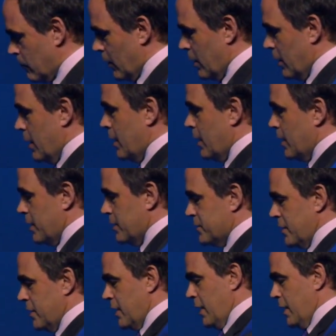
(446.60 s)
He is a
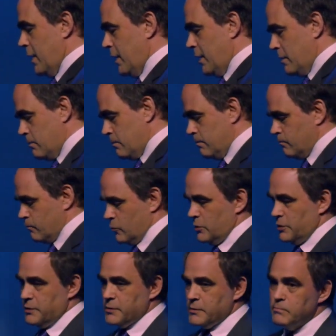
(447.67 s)
Canadian, at
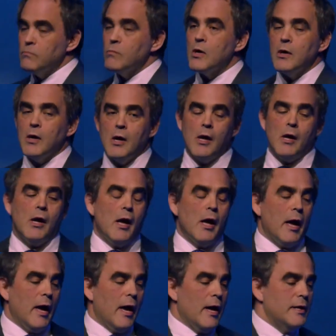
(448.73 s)
least.
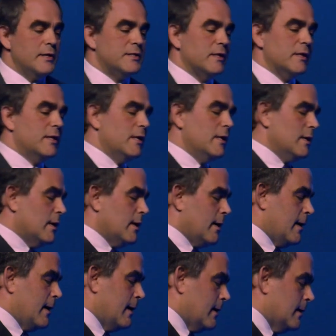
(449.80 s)
And he
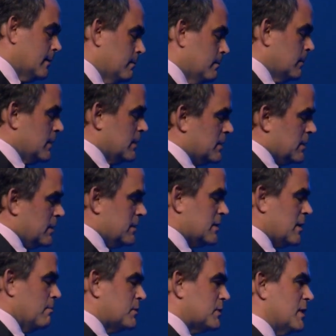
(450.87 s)
is, in
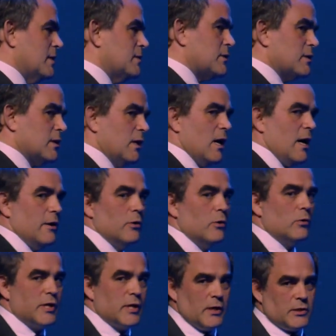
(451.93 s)
some sense, the guy who
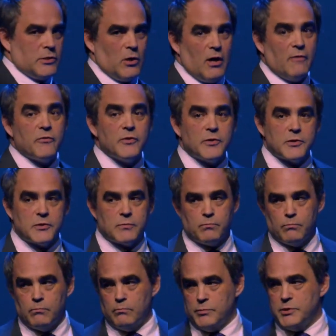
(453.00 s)
kicked off this
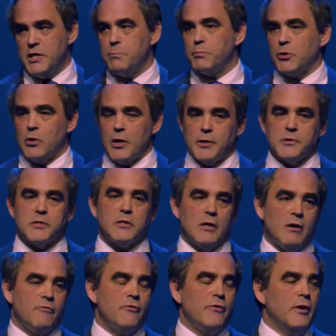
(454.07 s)
deep learning
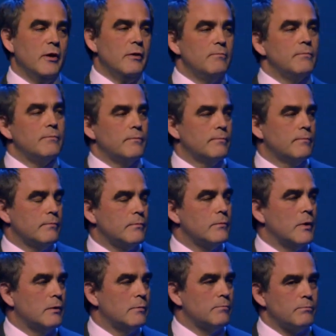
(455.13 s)
stuff that
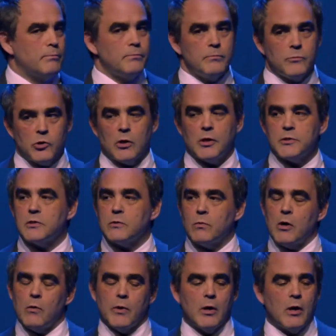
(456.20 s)
took us to
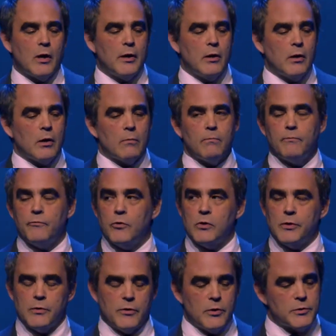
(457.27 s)
where we are here a
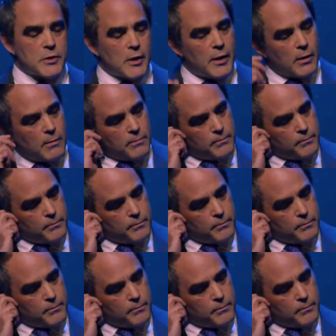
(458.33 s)
few years later.